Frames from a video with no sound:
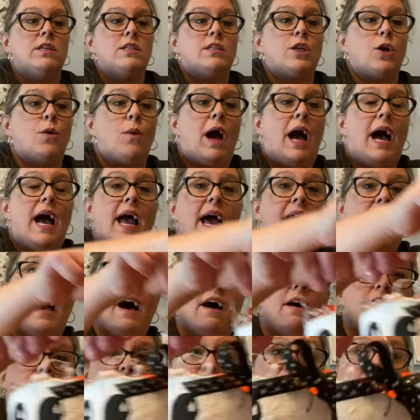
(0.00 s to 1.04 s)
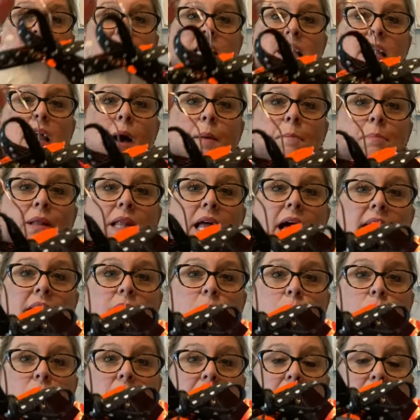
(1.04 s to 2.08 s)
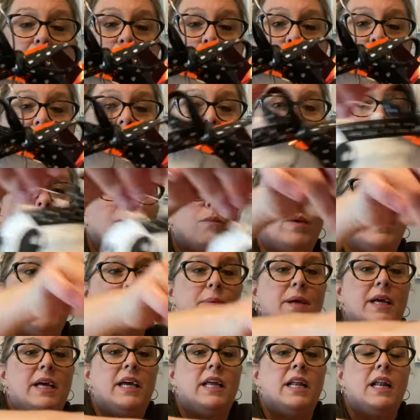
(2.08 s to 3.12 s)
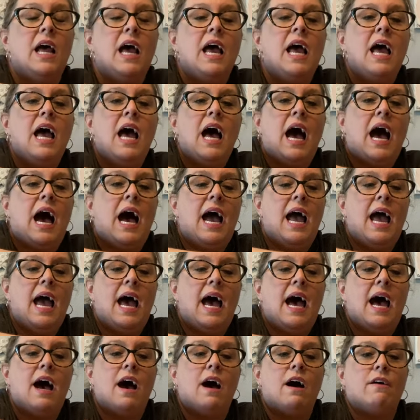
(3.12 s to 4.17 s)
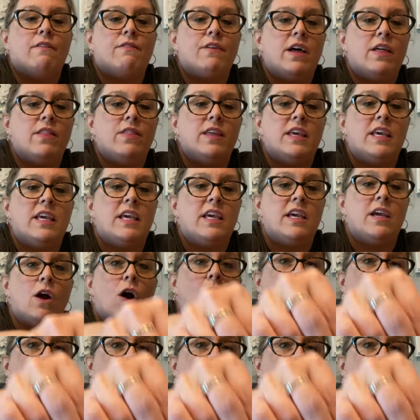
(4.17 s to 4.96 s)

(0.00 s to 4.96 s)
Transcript: So I have the black and white polka dot ribbon. I have the